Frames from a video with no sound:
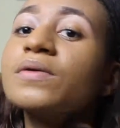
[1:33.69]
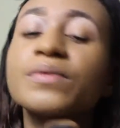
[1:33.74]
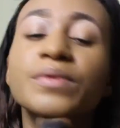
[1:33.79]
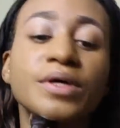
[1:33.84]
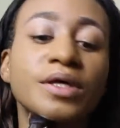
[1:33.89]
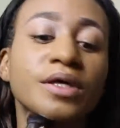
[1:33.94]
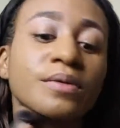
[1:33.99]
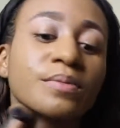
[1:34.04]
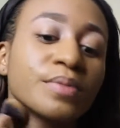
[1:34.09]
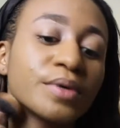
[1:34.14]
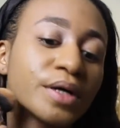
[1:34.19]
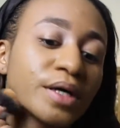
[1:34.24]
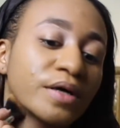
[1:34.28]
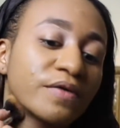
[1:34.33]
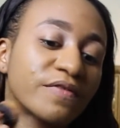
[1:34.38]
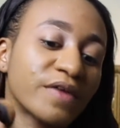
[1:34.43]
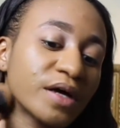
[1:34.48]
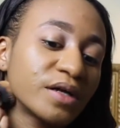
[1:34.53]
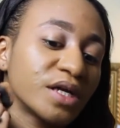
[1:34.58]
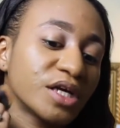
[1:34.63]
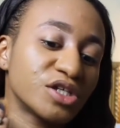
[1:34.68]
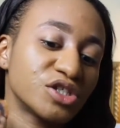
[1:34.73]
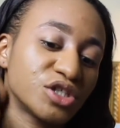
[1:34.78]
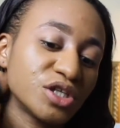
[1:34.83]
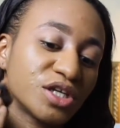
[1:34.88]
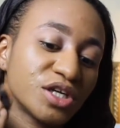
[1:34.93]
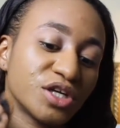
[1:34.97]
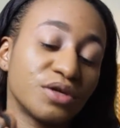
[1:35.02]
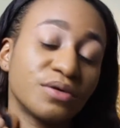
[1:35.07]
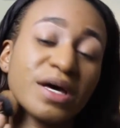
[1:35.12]
you put
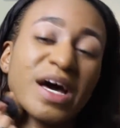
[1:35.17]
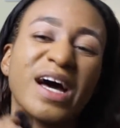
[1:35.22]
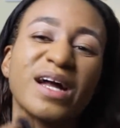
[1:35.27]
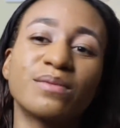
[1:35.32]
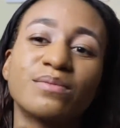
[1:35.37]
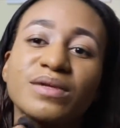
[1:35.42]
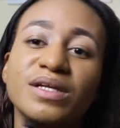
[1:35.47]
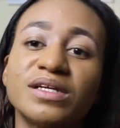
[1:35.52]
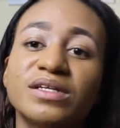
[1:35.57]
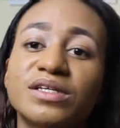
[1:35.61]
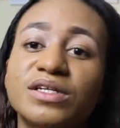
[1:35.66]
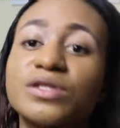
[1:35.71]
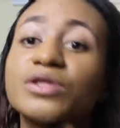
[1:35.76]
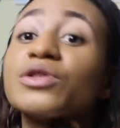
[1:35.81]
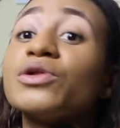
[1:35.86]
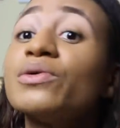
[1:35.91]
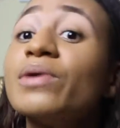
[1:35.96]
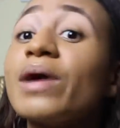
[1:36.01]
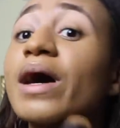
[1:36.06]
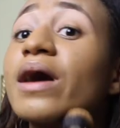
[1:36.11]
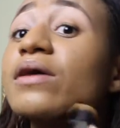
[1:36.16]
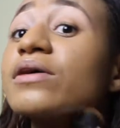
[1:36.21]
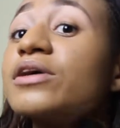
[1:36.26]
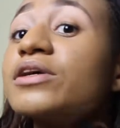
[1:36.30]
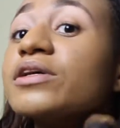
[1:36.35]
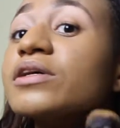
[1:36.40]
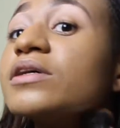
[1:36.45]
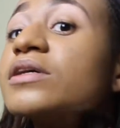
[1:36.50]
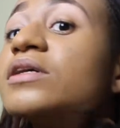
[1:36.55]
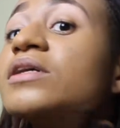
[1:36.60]
foundation that you kind of blend it throughout
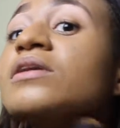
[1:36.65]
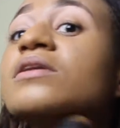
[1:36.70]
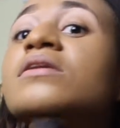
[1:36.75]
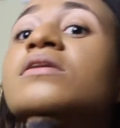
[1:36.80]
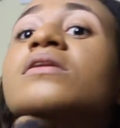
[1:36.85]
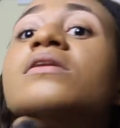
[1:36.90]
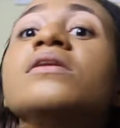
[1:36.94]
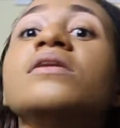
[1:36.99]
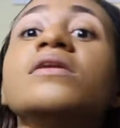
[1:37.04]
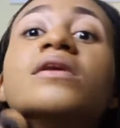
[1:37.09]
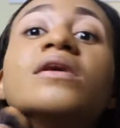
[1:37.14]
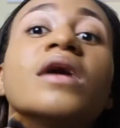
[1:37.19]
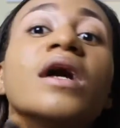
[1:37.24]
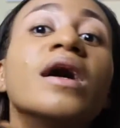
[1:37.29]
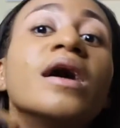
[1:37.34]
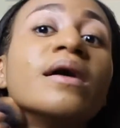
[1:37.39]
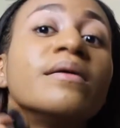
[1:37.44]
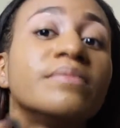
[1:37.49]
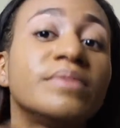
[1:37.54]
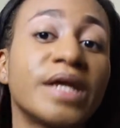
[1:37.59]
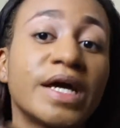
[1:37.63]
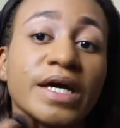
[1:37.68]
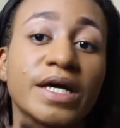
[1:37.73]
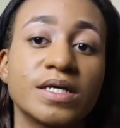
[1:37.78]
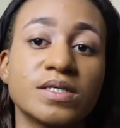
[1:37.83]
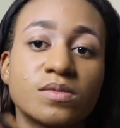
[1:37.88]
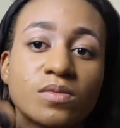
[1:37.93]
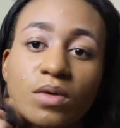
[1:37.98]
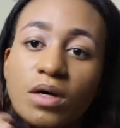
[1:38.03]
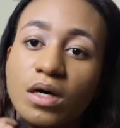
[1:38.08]
your neck as